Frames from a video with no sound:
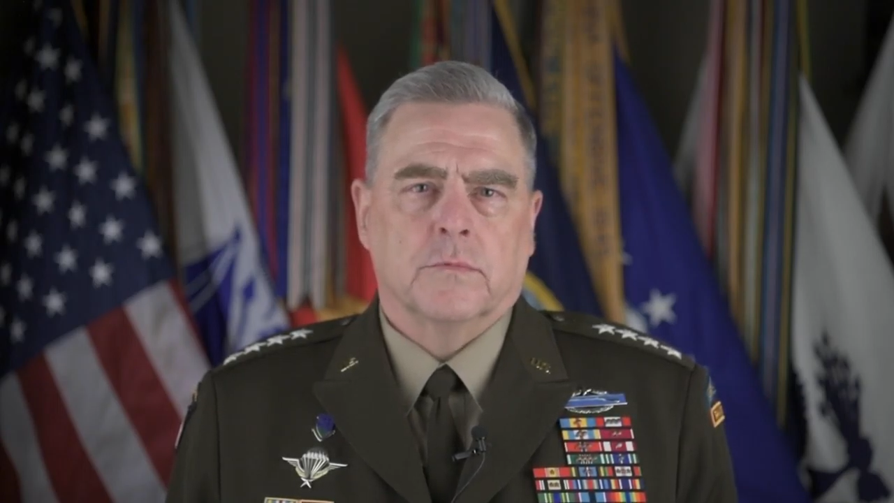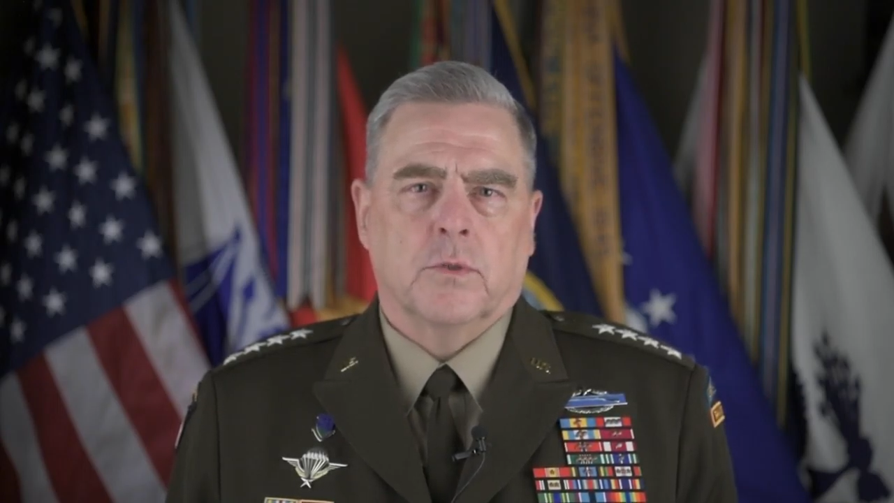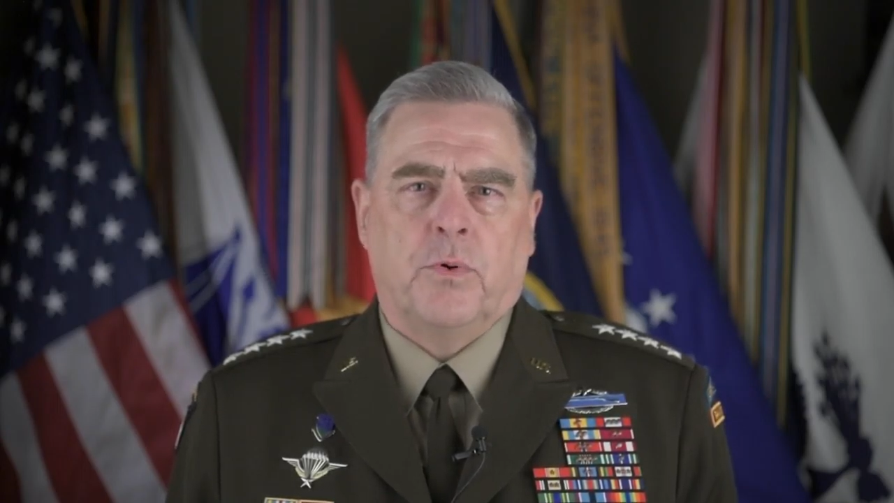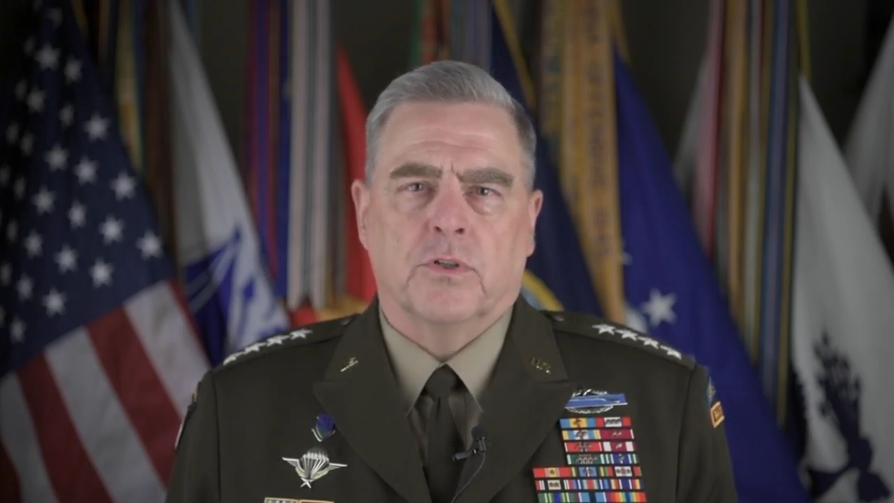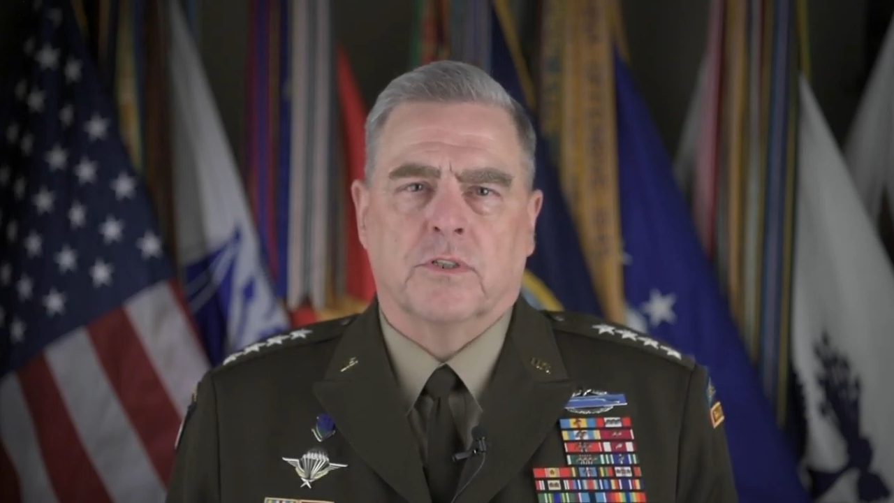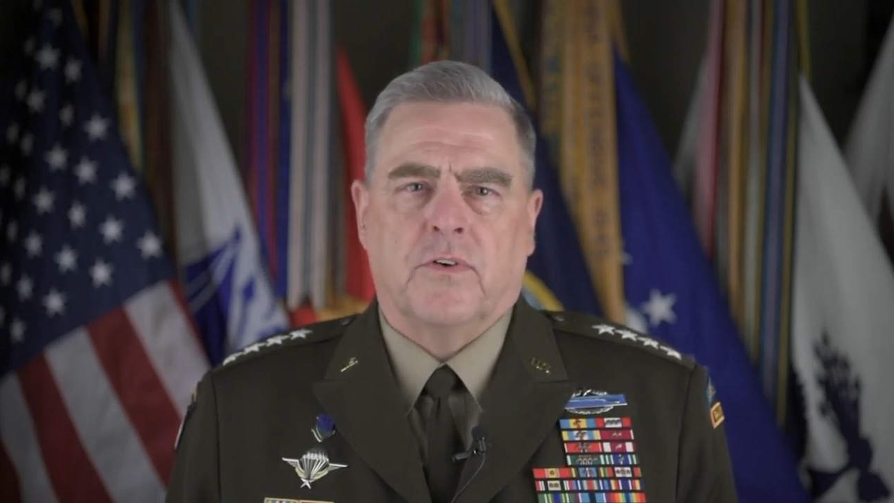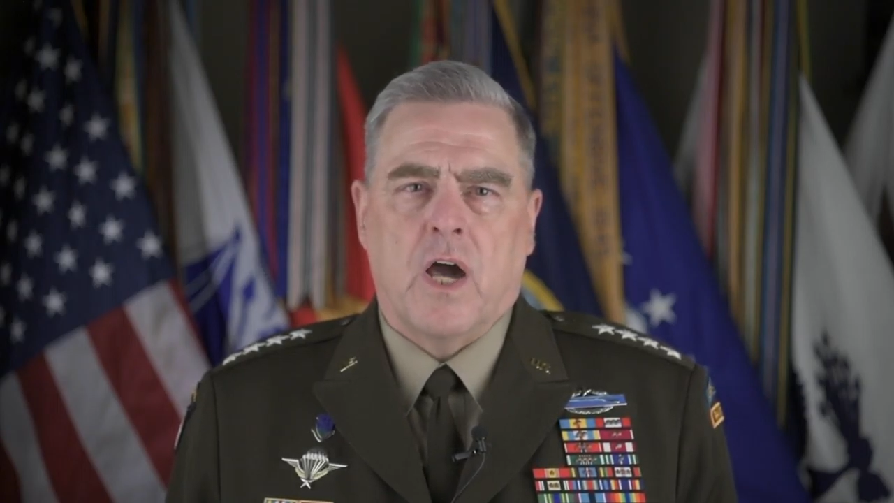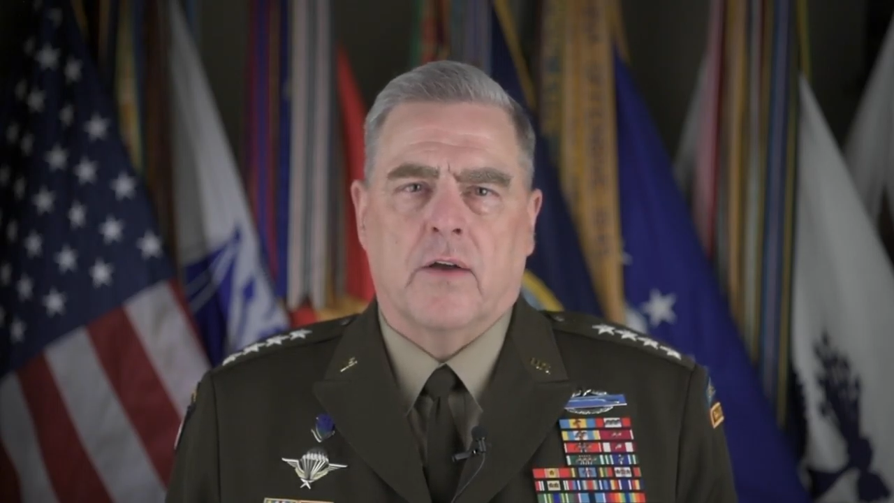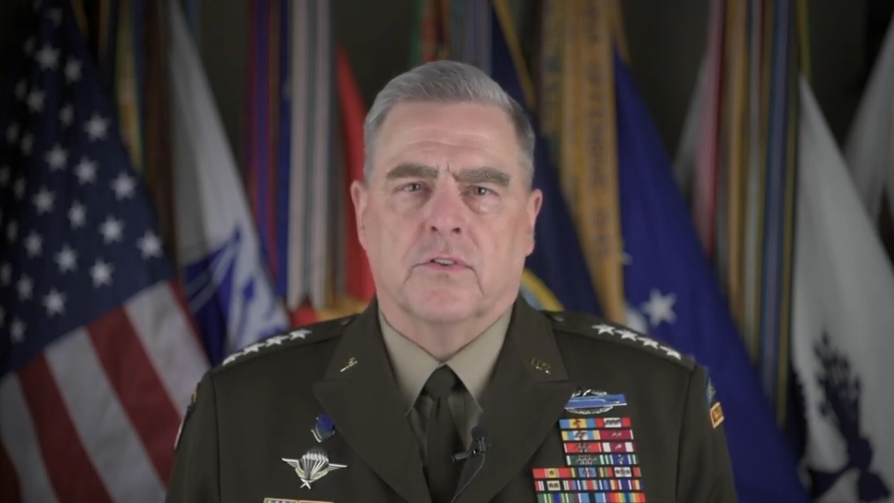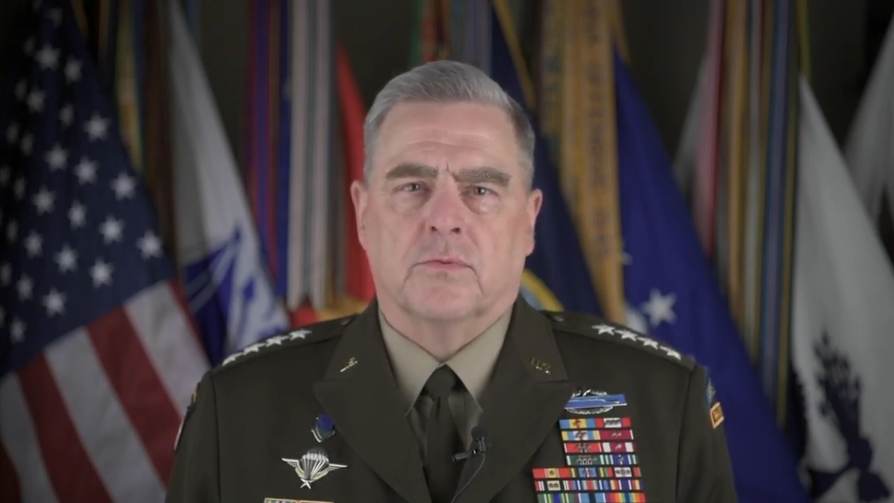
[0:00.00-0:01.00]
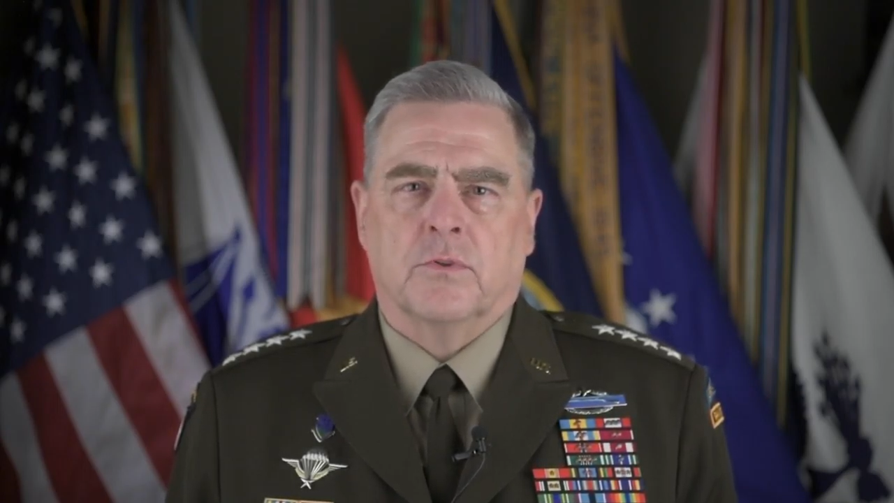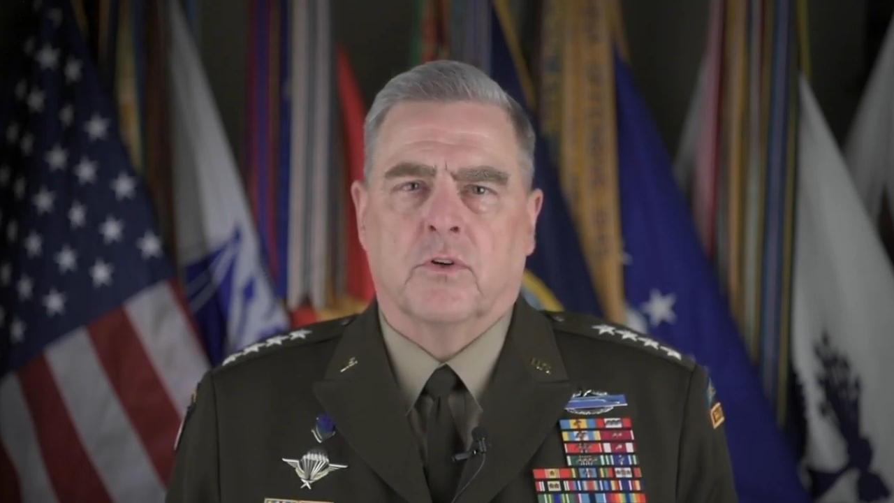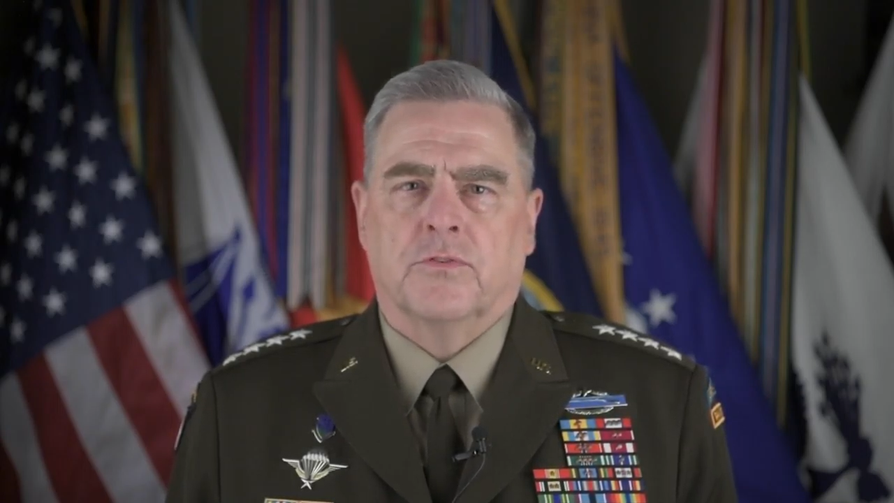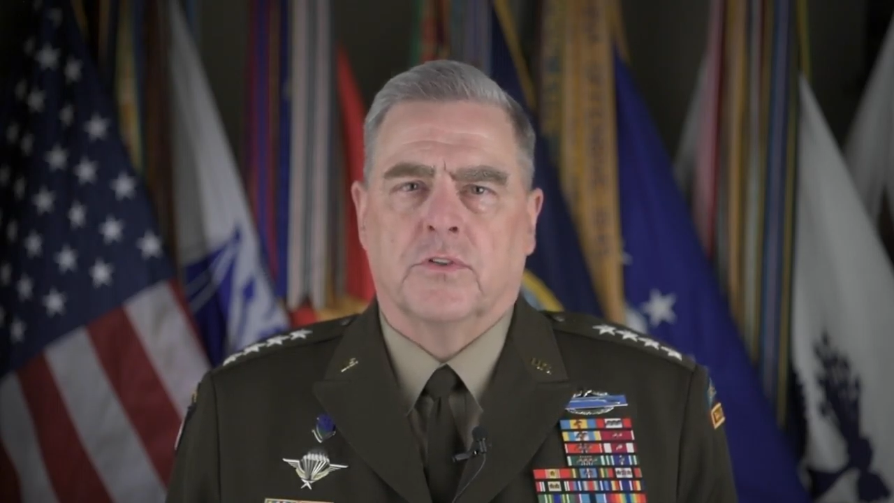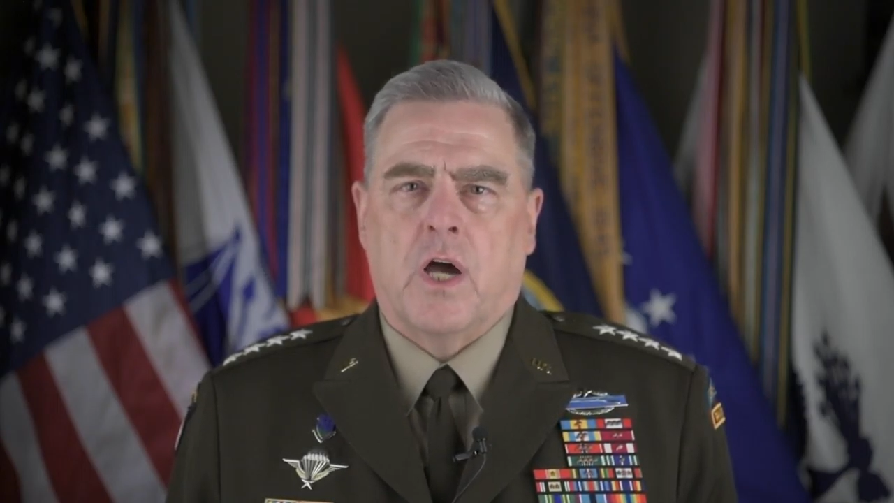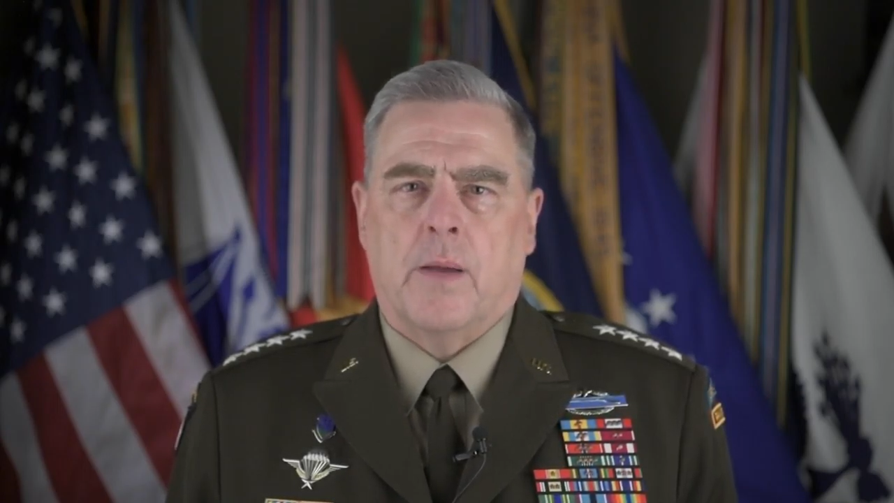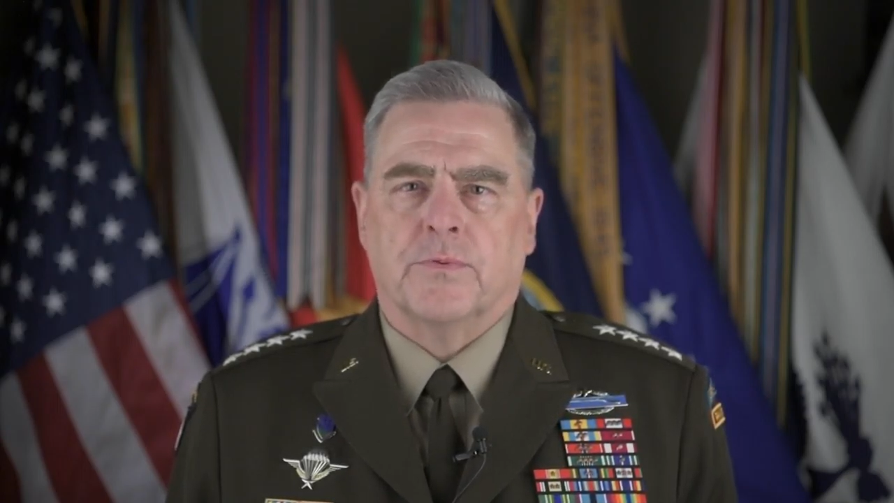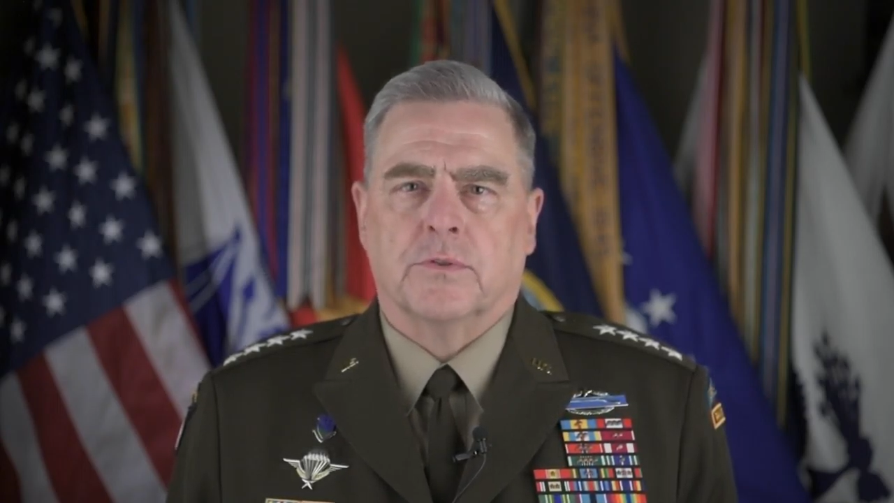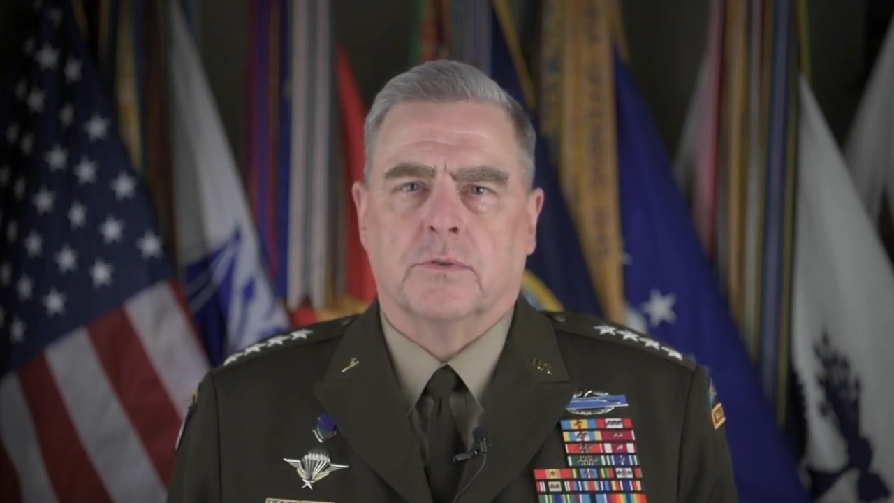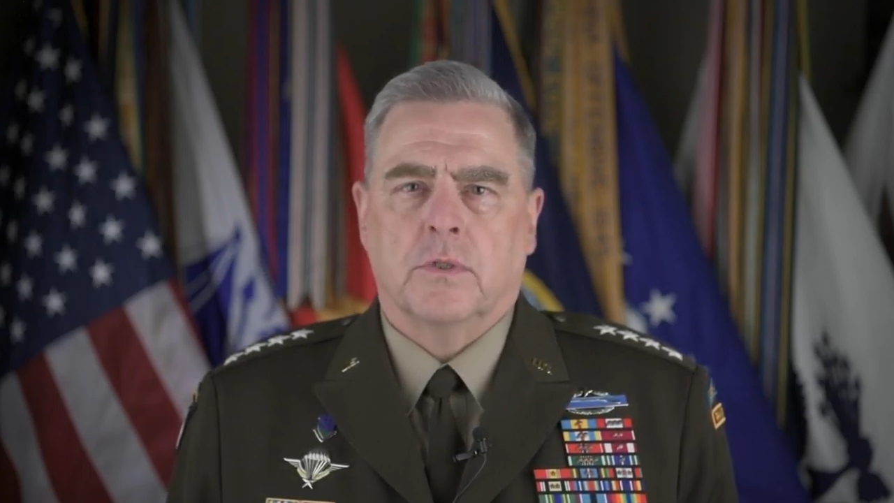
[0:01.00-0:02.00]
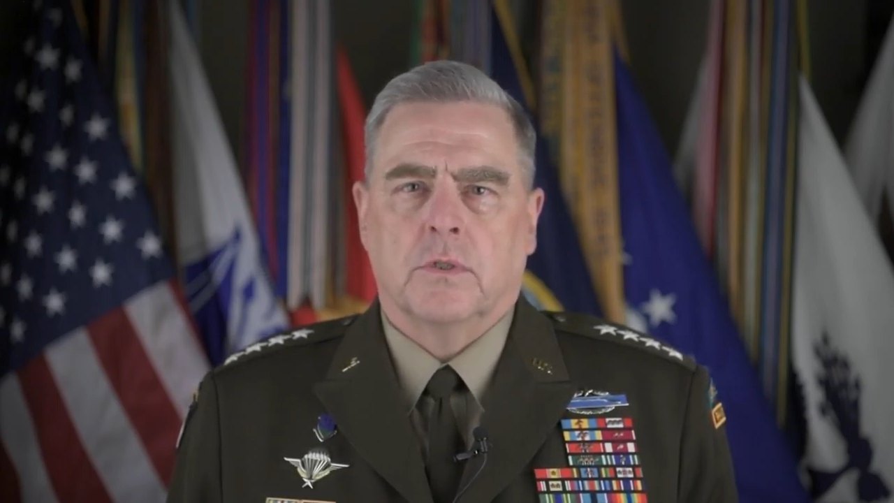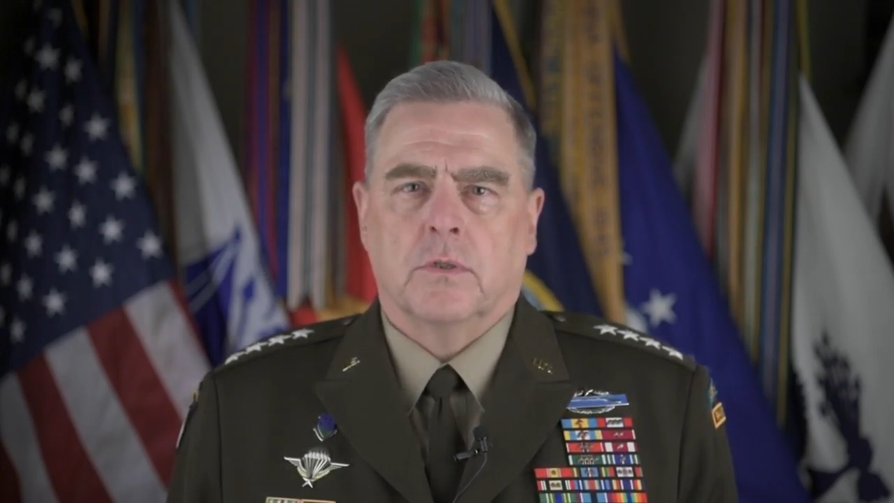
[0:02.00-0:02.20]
to pull survivors from the rooftops